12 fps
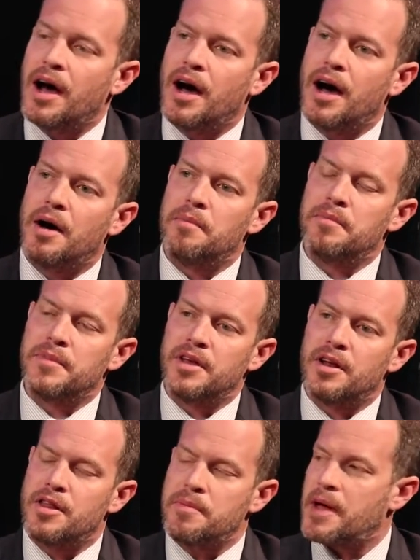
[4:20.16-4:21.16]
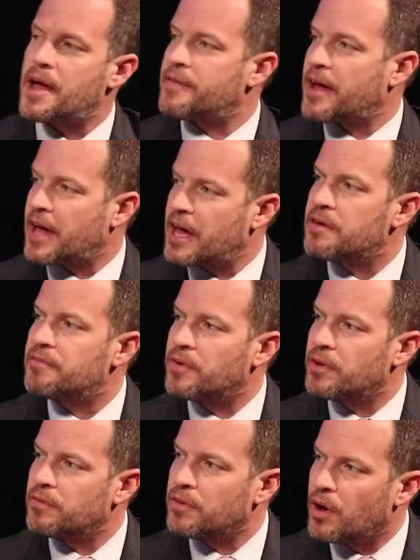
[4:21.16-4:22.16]
You know, they may have a
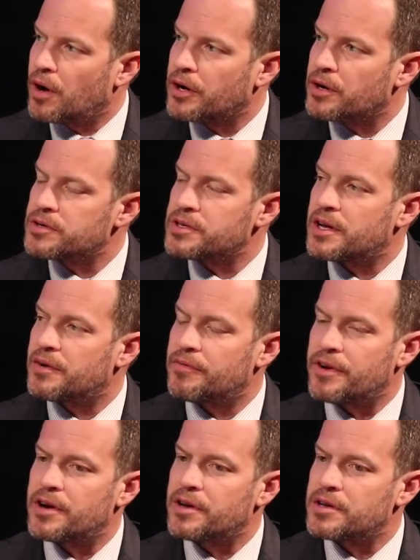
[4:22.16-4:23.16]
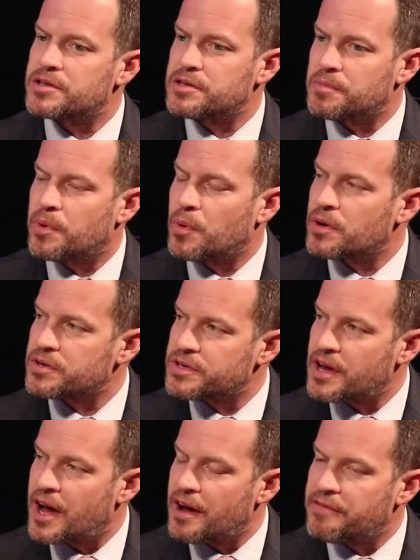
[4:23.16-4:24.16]
handful of lawyers and a very good support
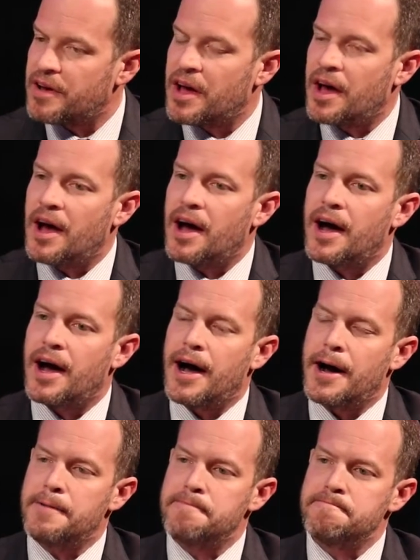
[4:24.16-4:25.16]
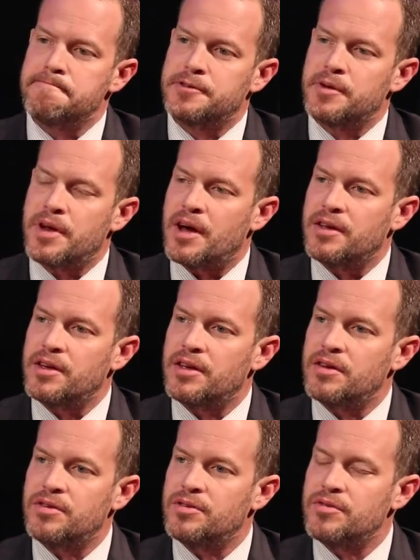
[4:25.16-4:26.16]
staff. So no,
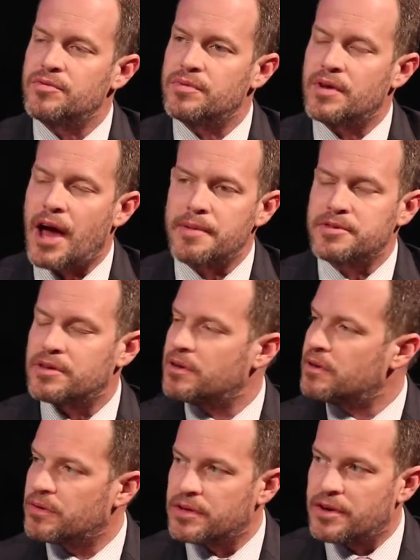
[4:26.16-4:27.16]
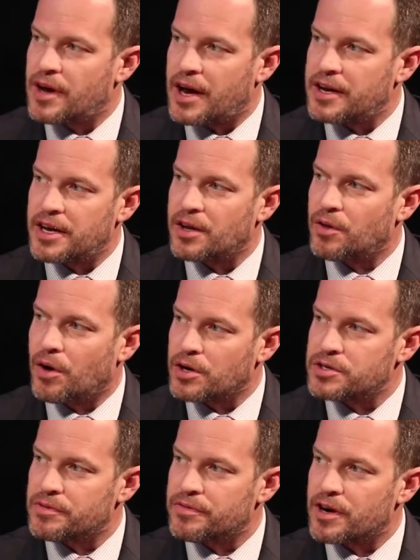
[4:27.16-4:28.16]
you absolutely do not need a
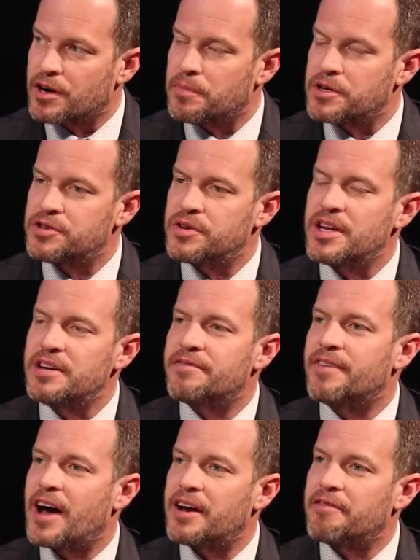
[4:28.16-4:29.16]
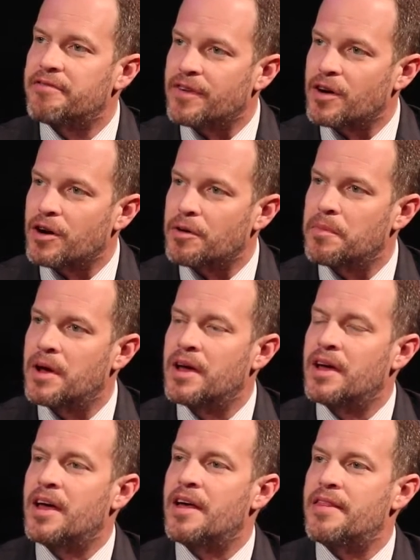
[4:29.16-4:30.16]
larger firm, but you need to find a firm
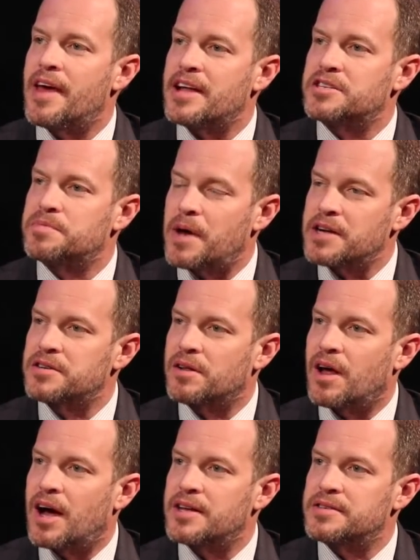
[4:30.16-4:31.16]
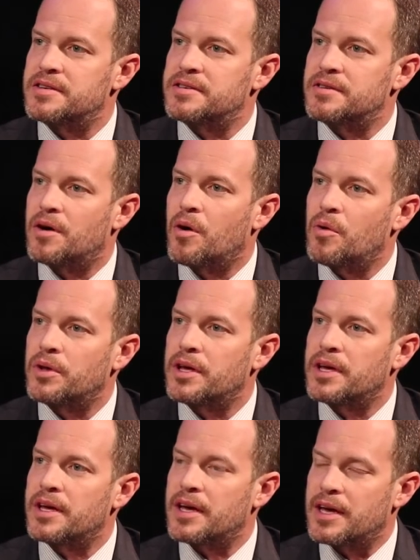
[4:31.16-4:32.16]
that specializes
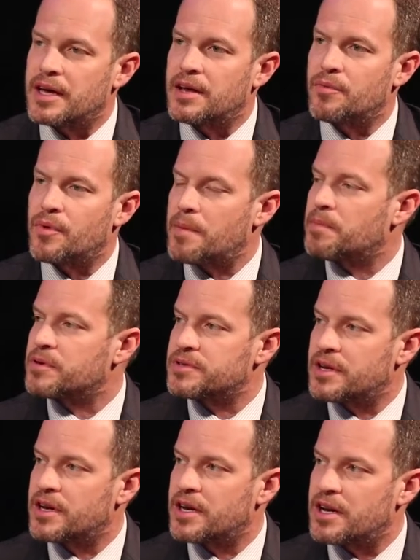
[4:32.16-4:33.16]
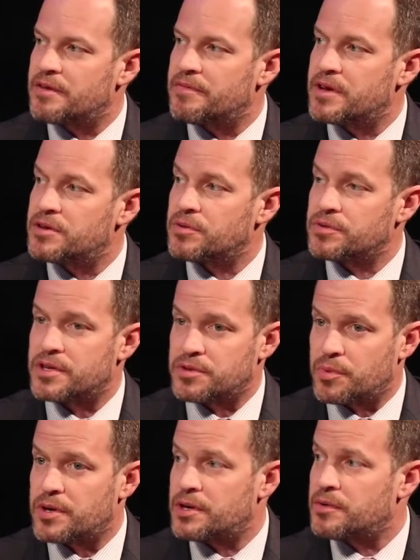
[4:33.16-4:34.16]
only in representing individuals, as
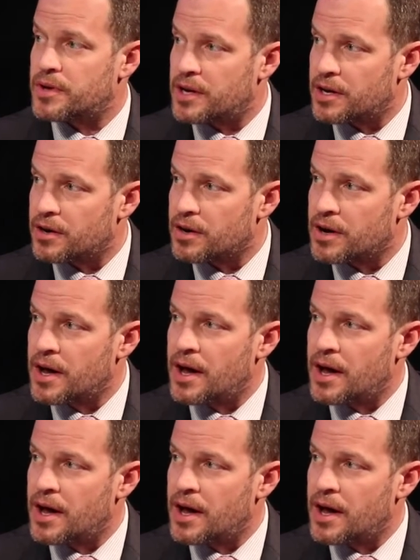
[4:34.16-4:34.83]
we do here.